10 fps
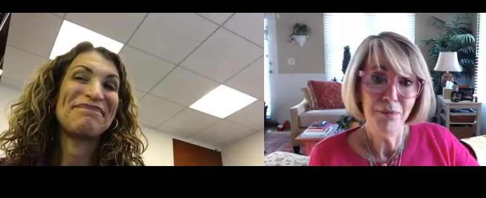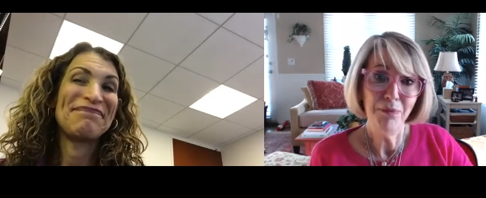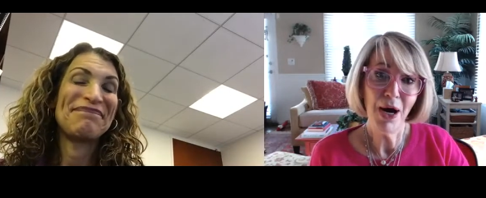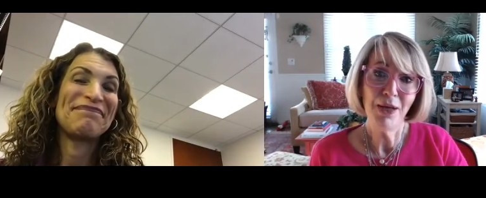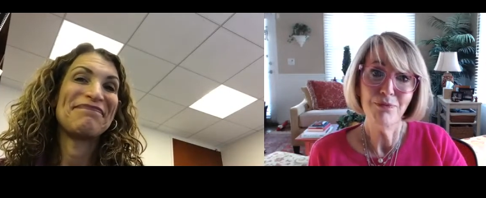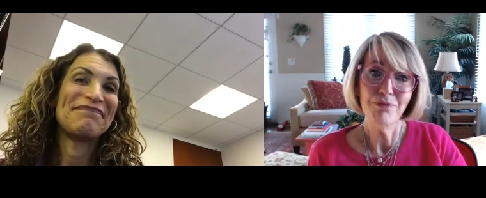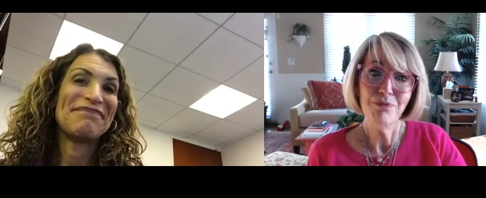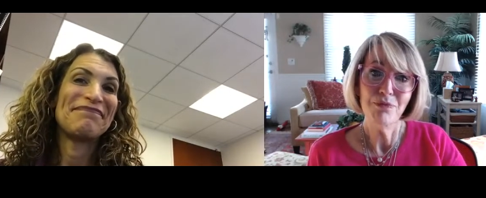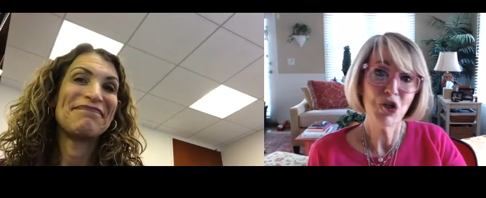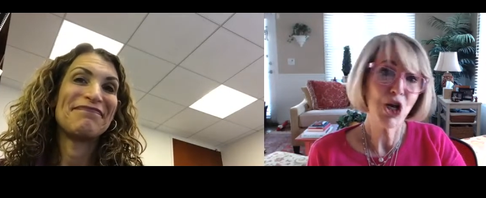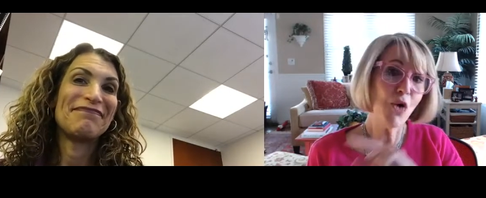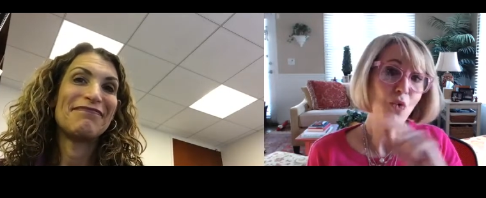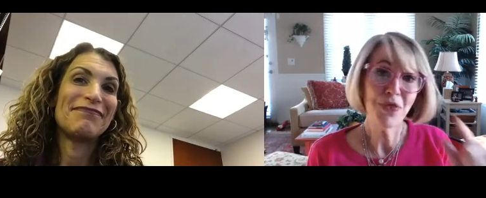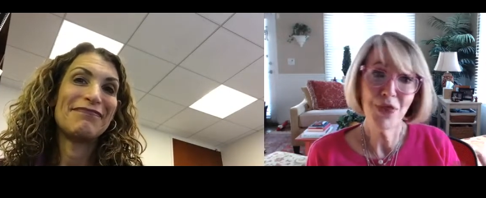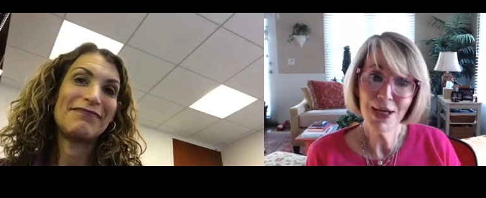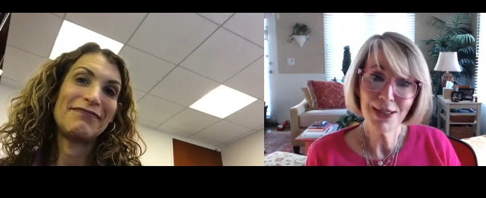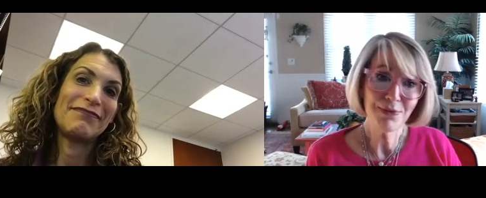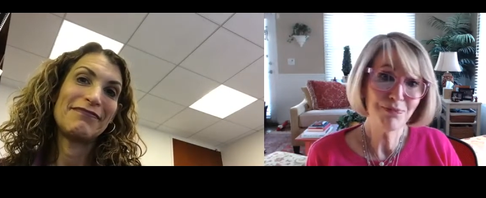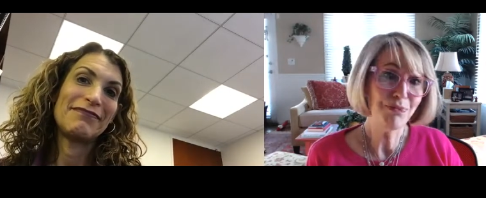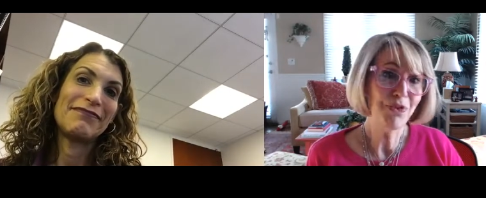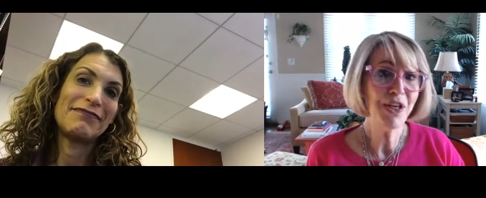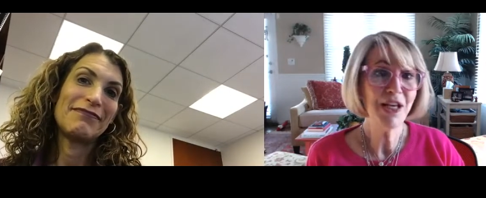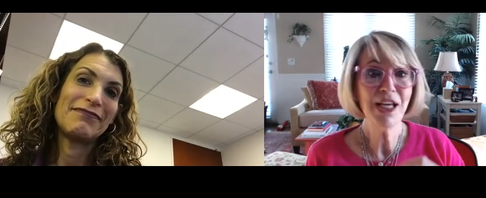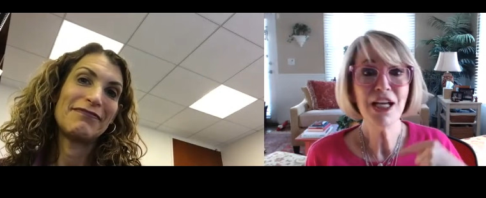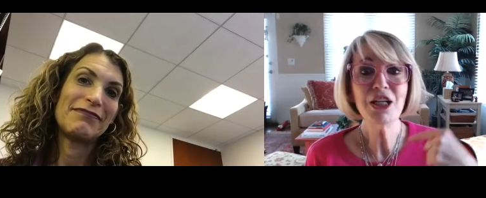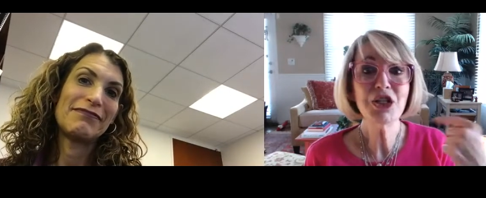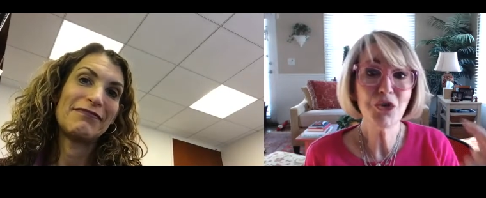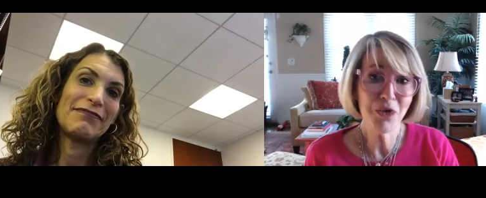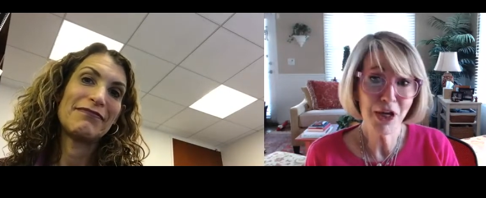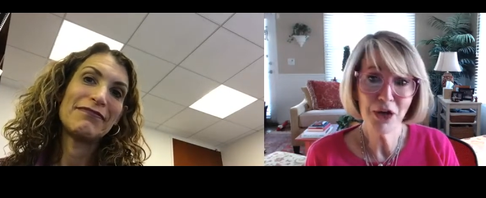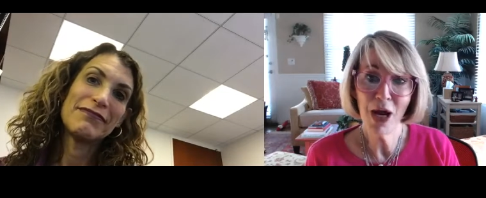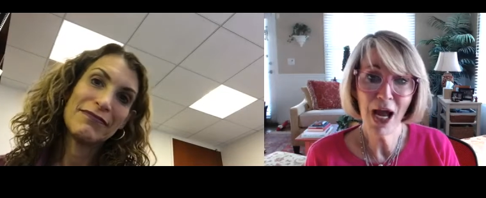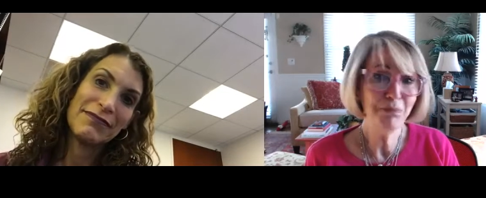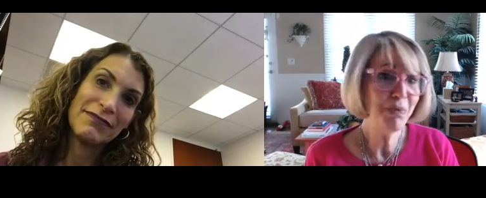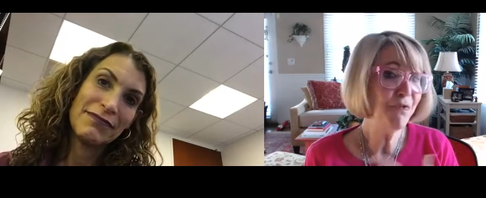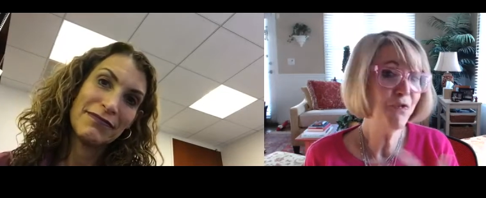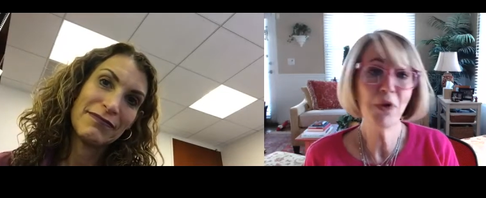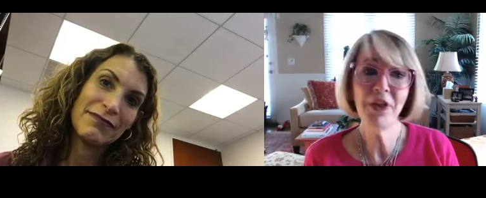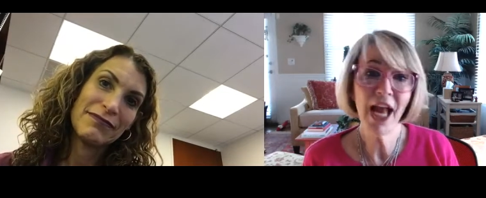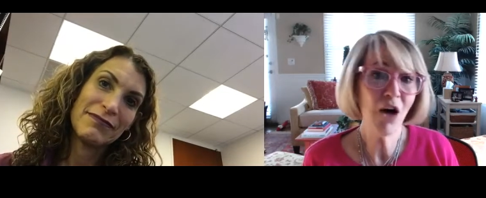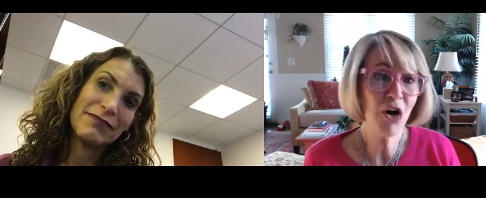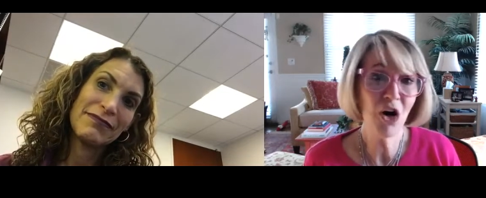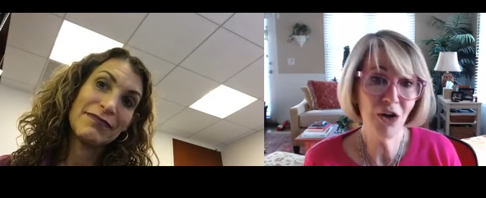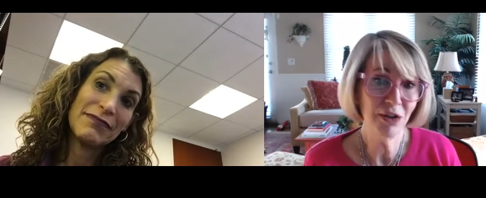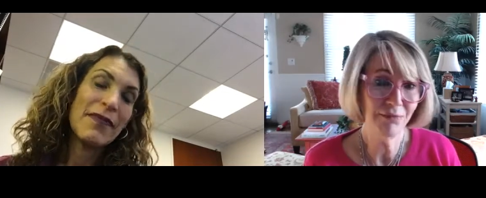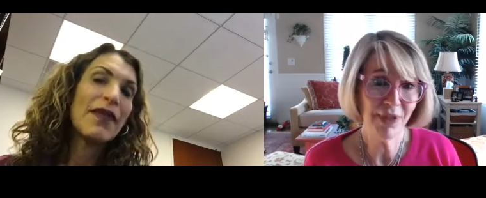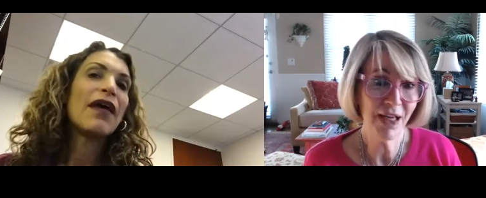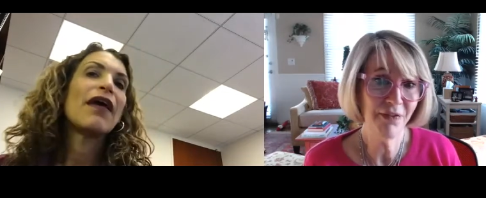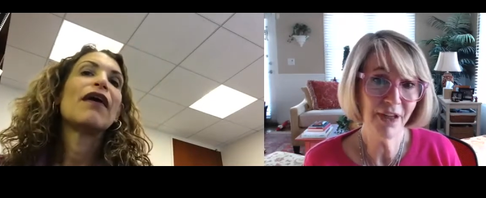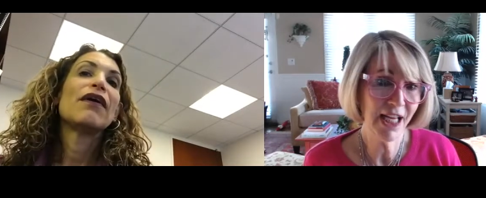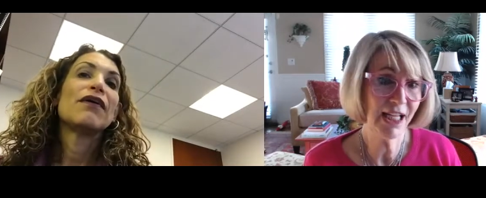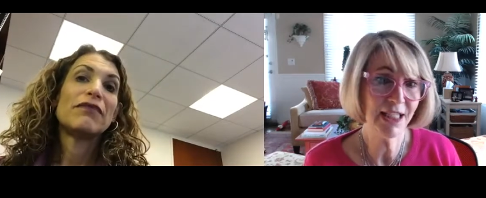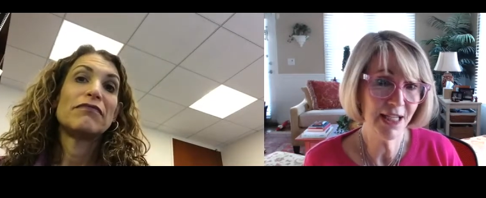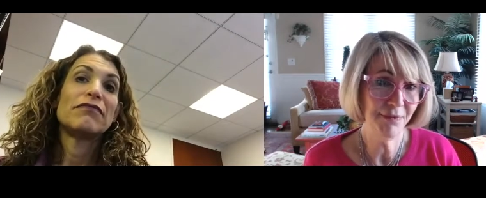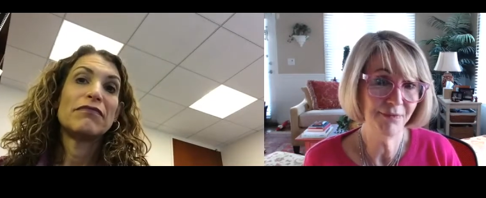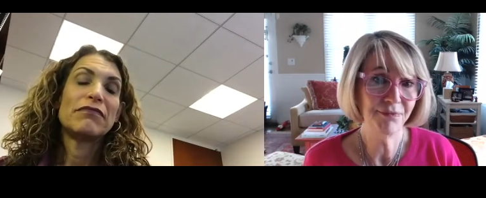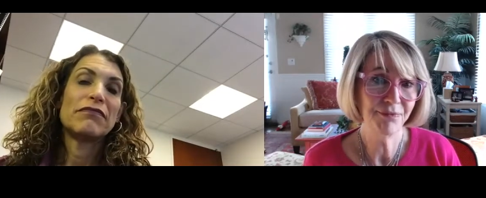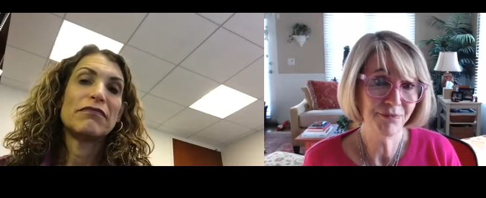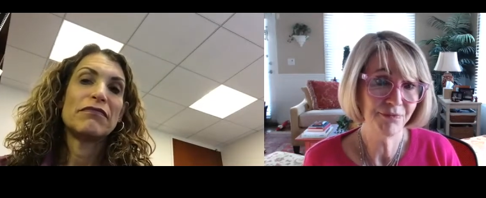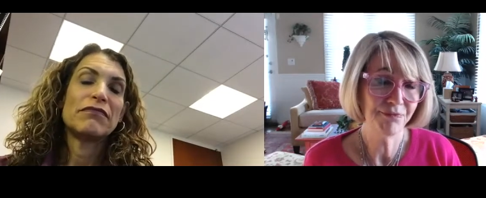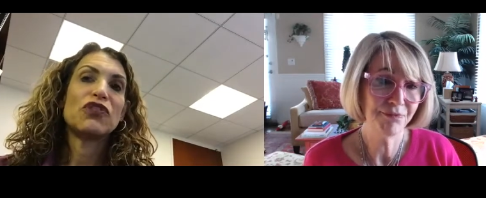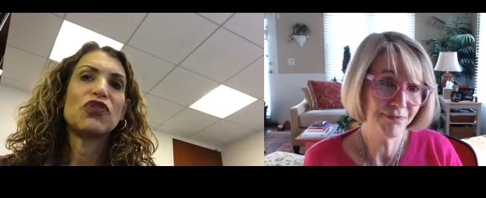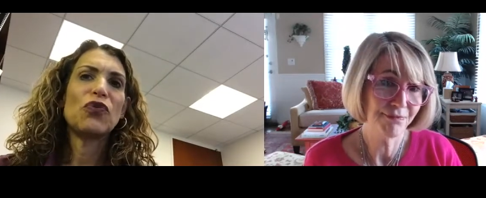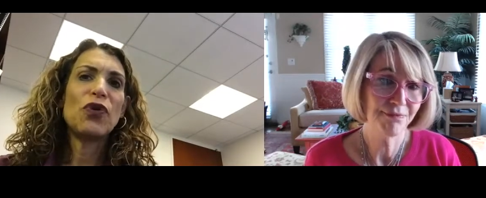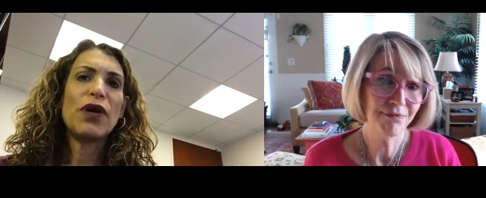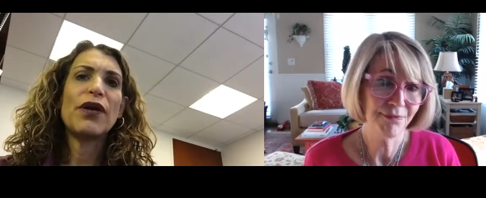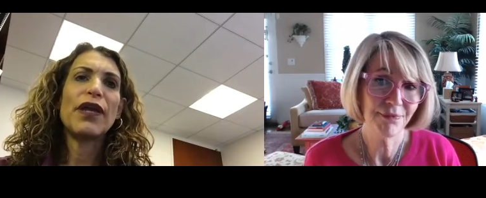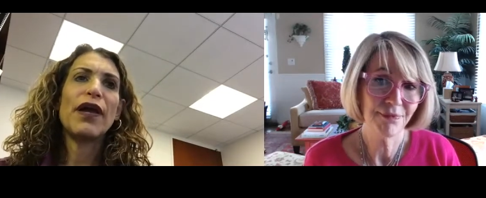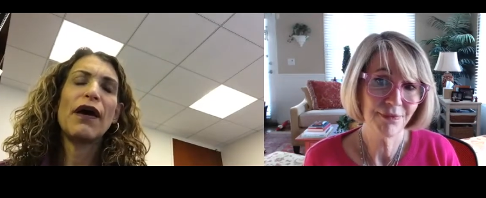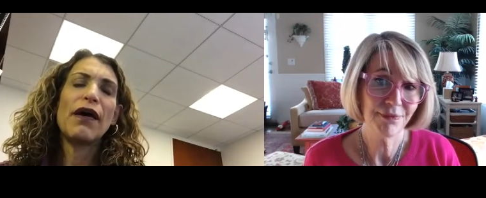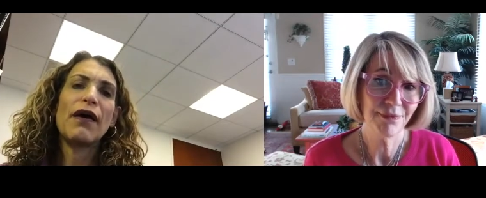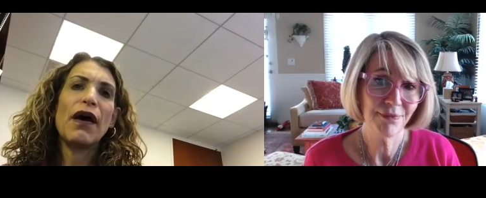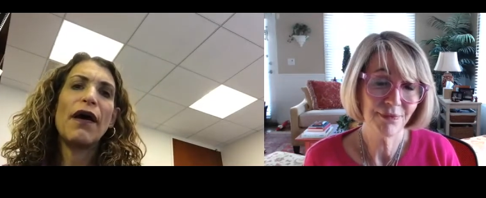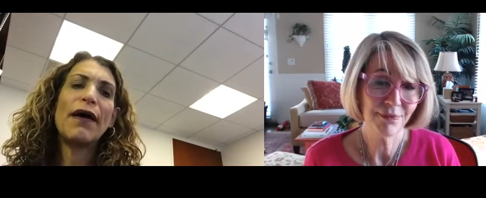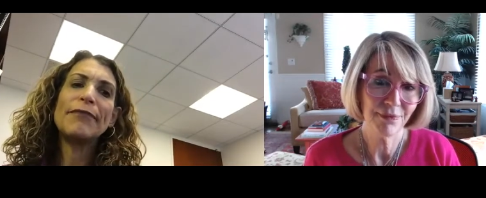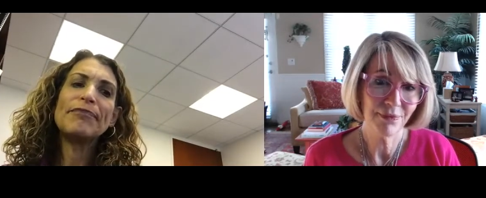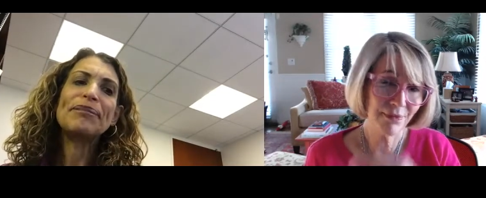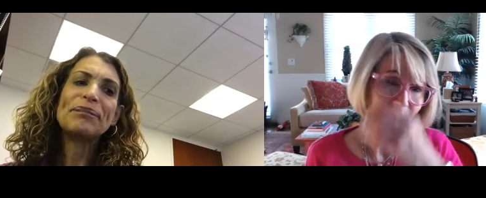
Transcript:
Speaker 1: But share with us the issue that you had before the alcohol even kicked in.
Speaker 2: Sure, yeah. Um,